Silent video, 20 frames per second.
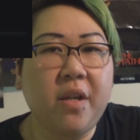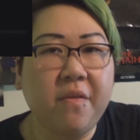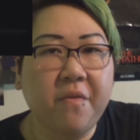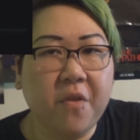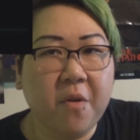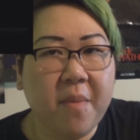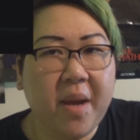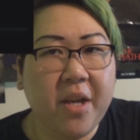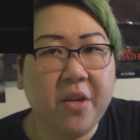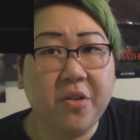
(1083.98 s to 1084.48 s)

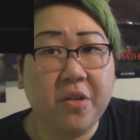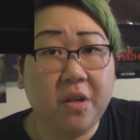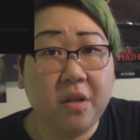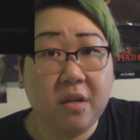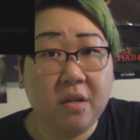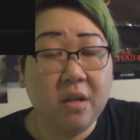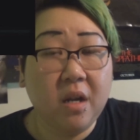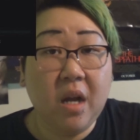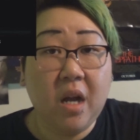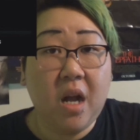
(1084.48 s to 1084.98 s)

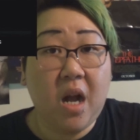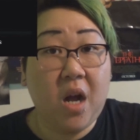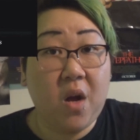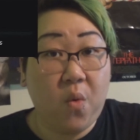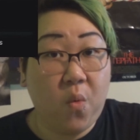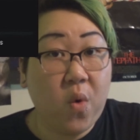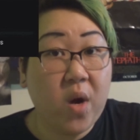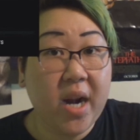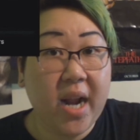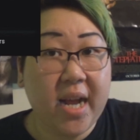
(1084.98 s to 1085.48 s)
information
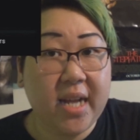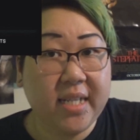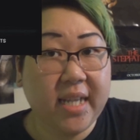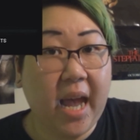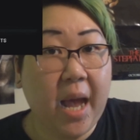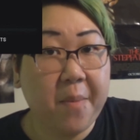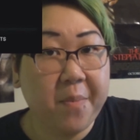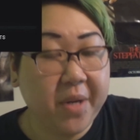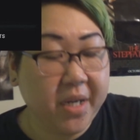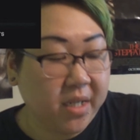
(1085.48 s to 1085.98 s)
on what has
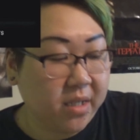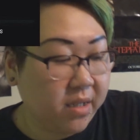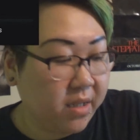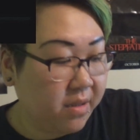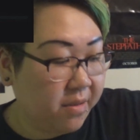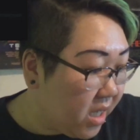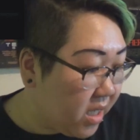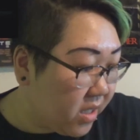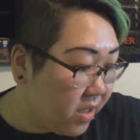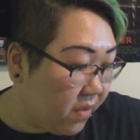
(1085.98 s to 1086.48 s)
happened.
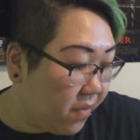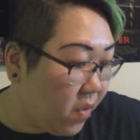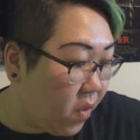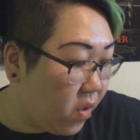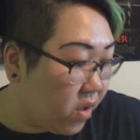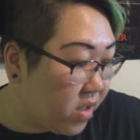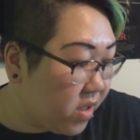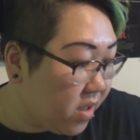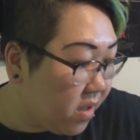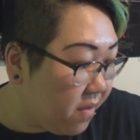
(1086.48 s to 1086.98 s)
So, of
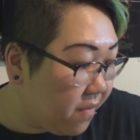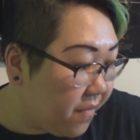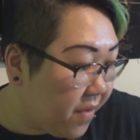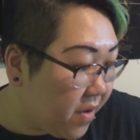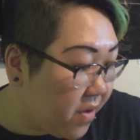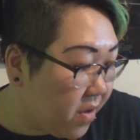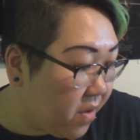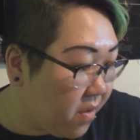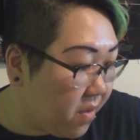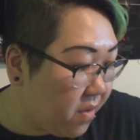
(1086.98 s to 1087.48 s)
course,
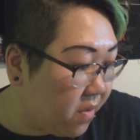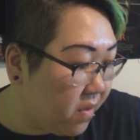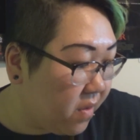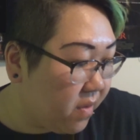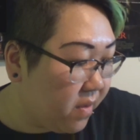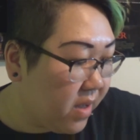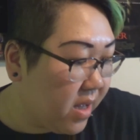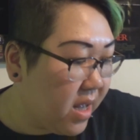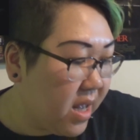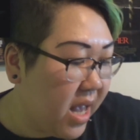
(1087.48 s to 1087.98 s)

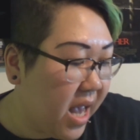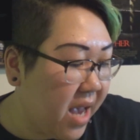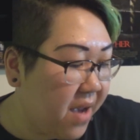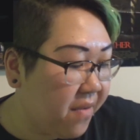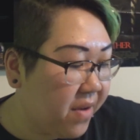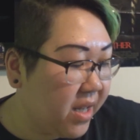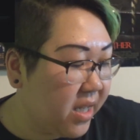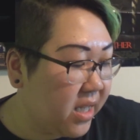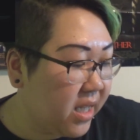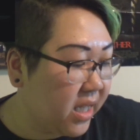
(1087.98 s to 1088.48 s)
photo
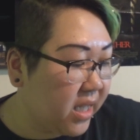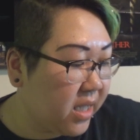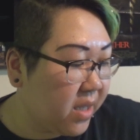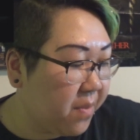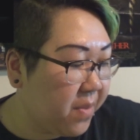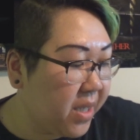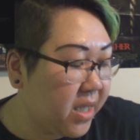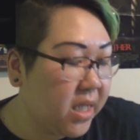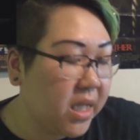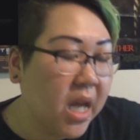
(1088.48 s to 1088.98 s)
evidence
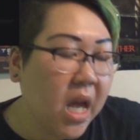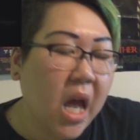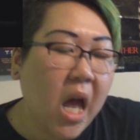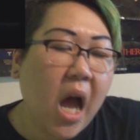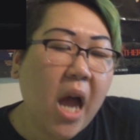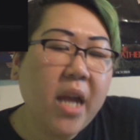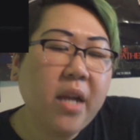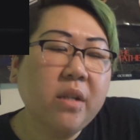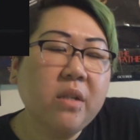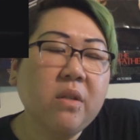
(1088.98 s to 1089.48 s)
exhibits.
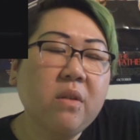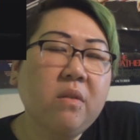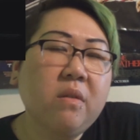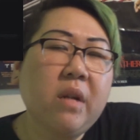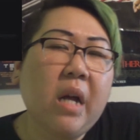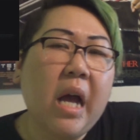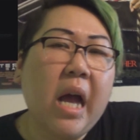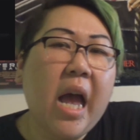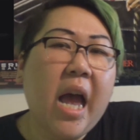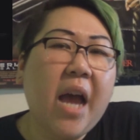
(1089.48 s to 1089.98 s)
I
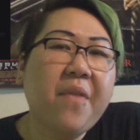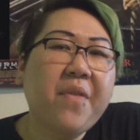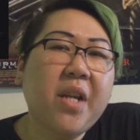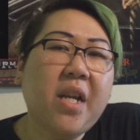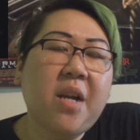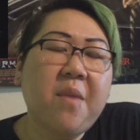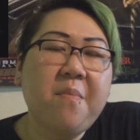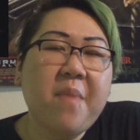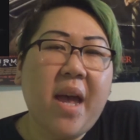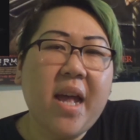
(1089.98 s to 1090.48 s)
also have to
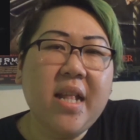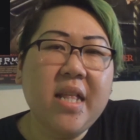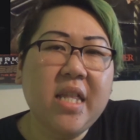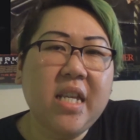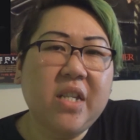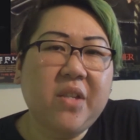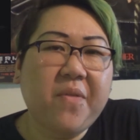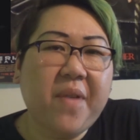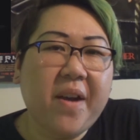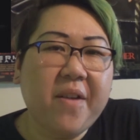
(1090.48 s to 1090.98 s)
commend
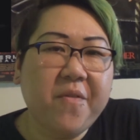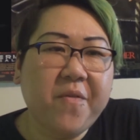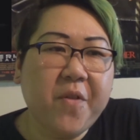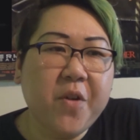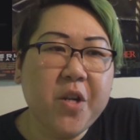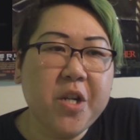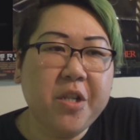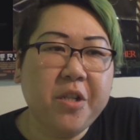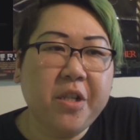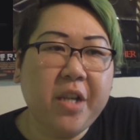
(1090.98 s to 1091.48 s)
this found
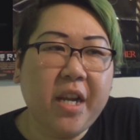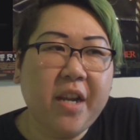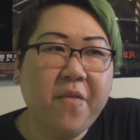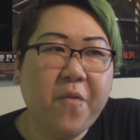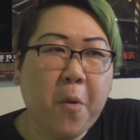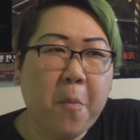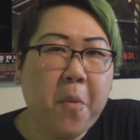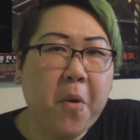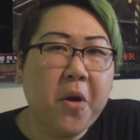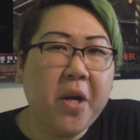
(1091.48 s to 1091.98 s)
footage thing
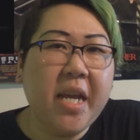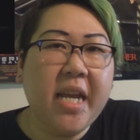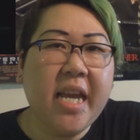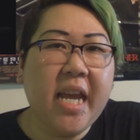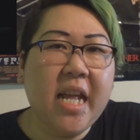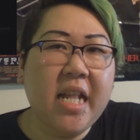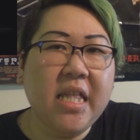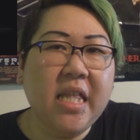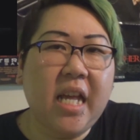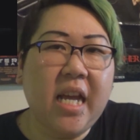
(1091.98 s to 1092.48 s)
for putting
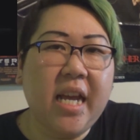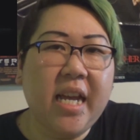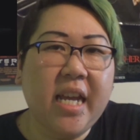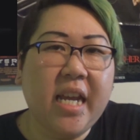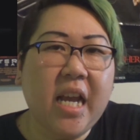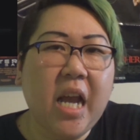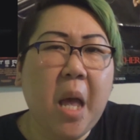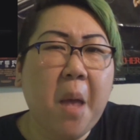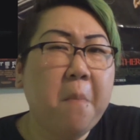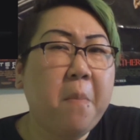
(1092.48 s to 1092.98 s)
in,
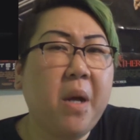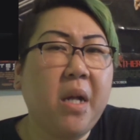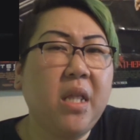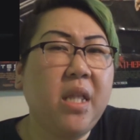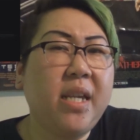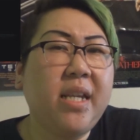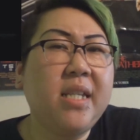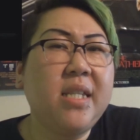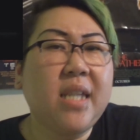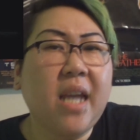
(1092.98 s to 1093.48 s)

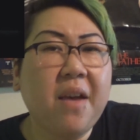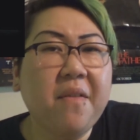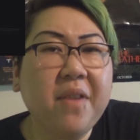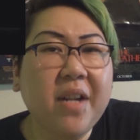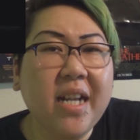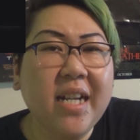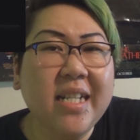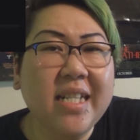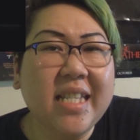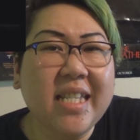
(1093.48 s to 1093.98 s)
police
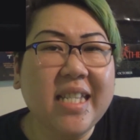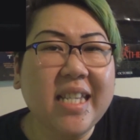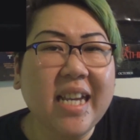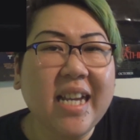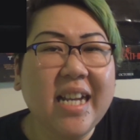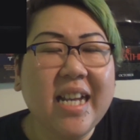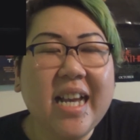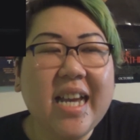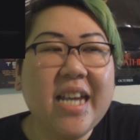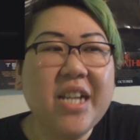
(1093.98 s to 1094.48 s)
evidence
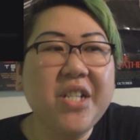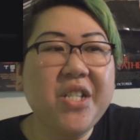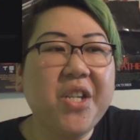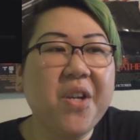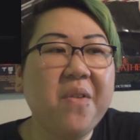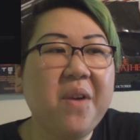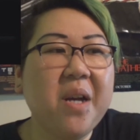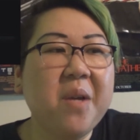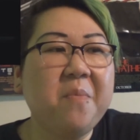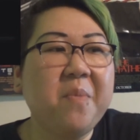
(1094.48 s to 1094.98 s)

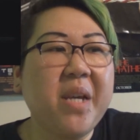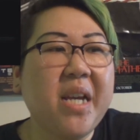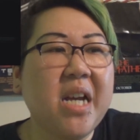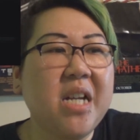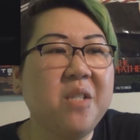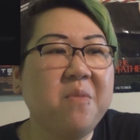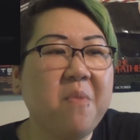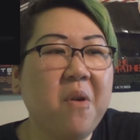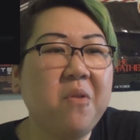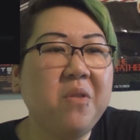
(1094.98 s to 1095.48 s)
into it,
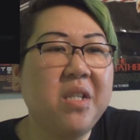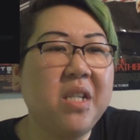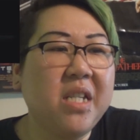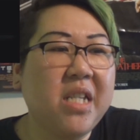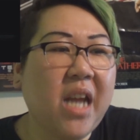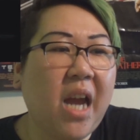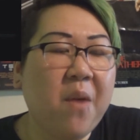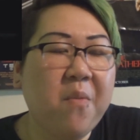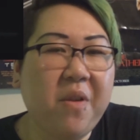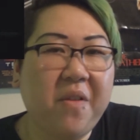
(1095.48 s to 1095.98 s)
because most of the
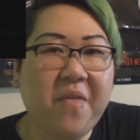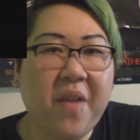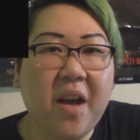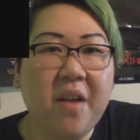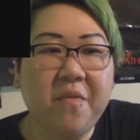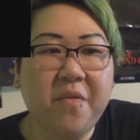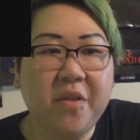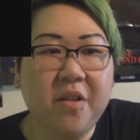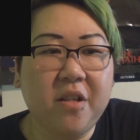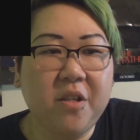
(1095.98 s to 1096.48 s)
time with
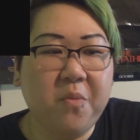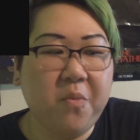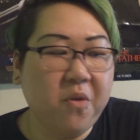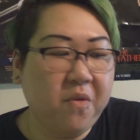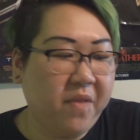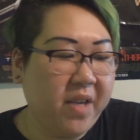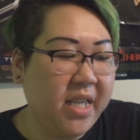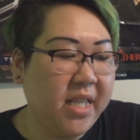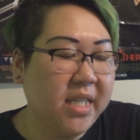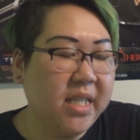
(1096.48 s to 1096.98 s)
found footage
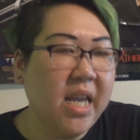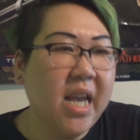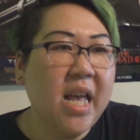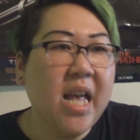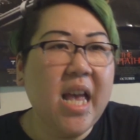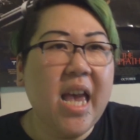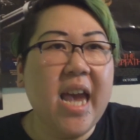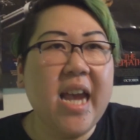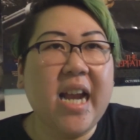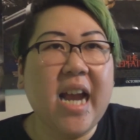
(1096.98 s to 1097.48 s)
movies,
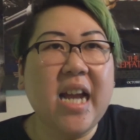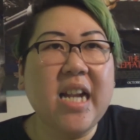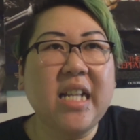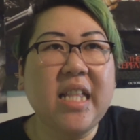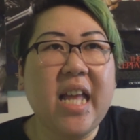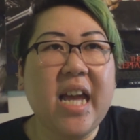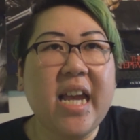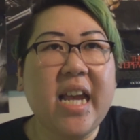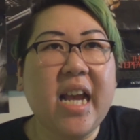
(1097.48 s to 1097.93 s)
it kind of,